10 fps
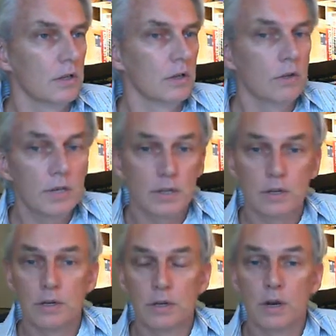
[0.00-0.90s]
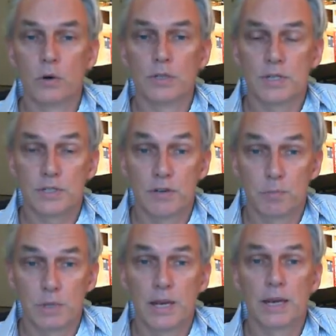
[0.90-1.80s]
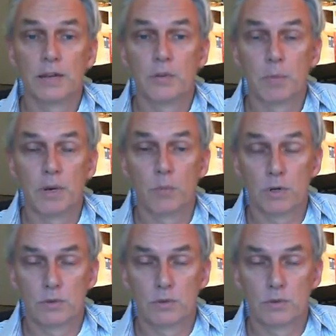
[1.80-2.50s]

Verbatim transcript: the only other OCS I've played has been one